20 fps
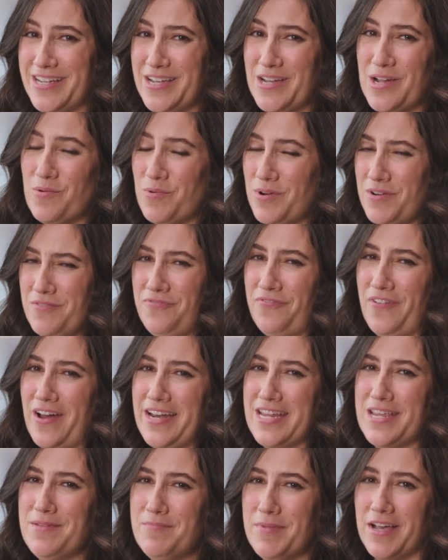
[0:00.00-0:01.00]
What a fun
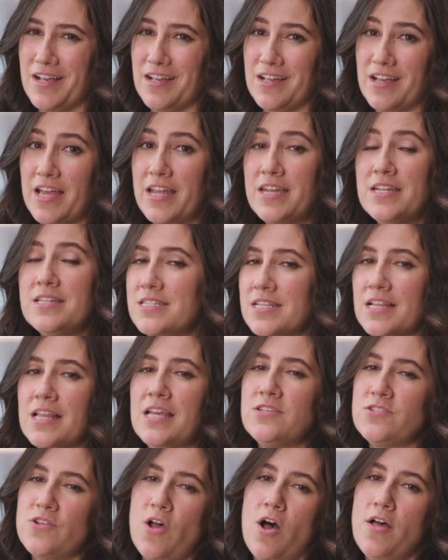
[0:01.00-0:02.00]
email. And it still has
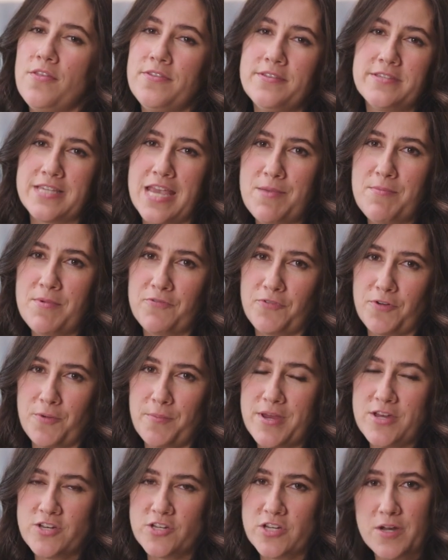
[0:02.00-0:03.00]
all the same
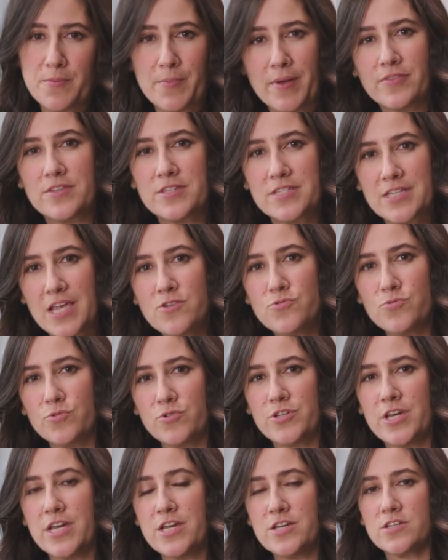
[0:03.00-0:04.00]
information about the schedule
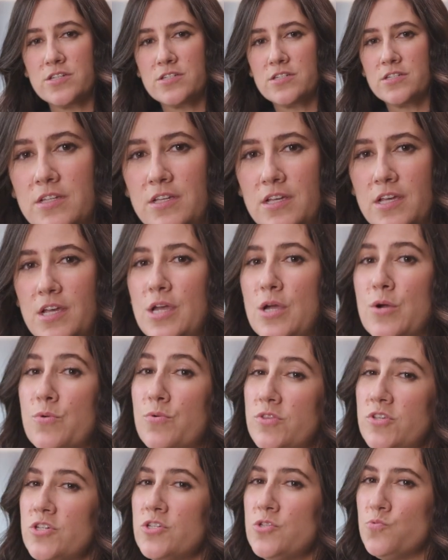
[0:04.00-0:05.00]
changes. With
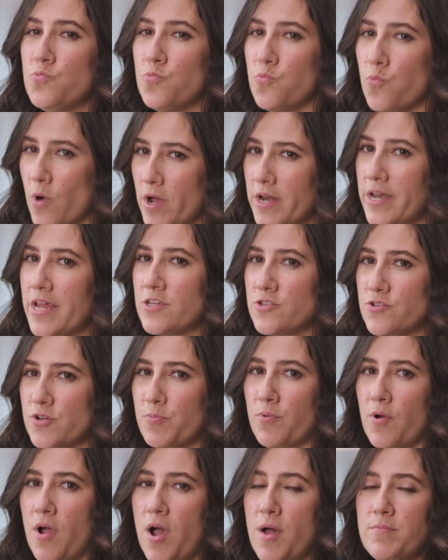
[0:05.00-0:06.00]
just one extra
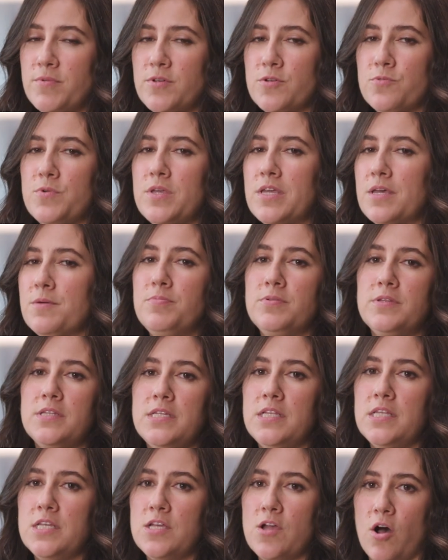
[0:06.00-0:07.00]
prompt, we
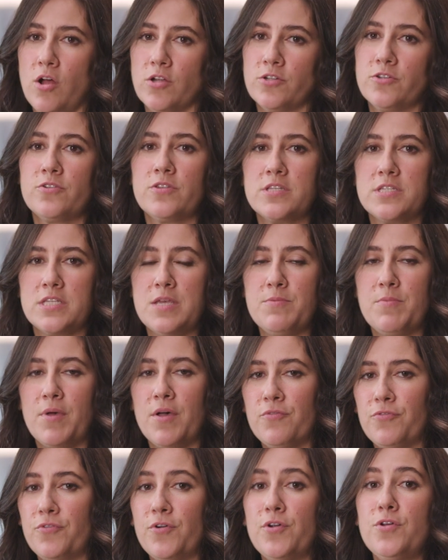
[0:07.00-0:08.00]
completely altered this email
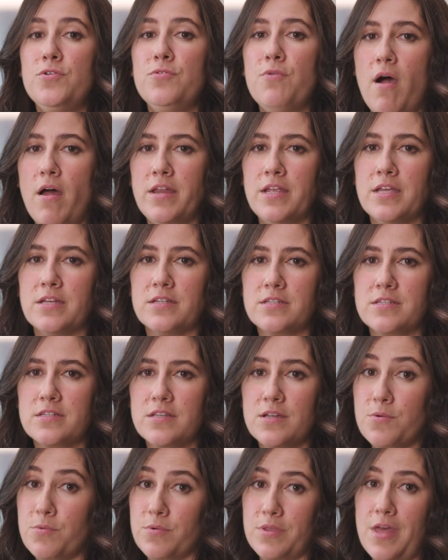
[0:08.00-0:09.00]
for a new audience
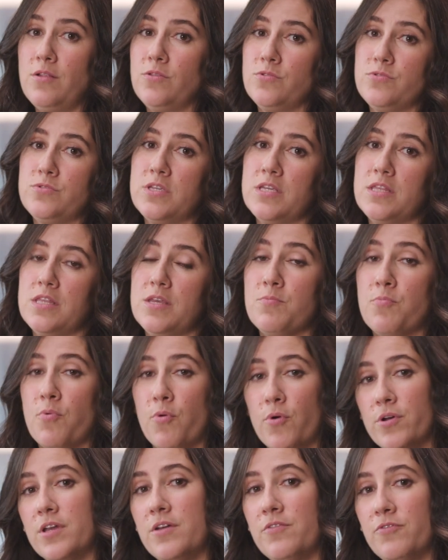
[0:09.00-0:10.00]
without losing the
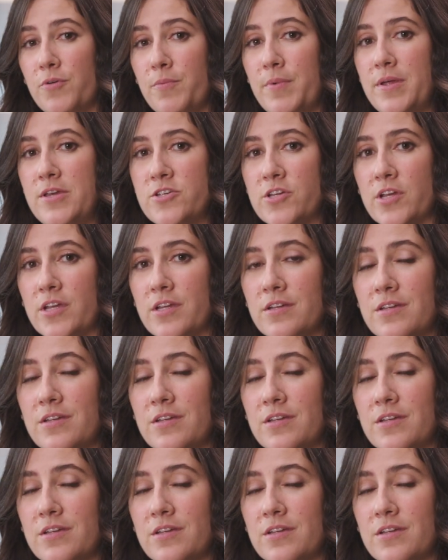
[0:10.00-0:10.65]
important information.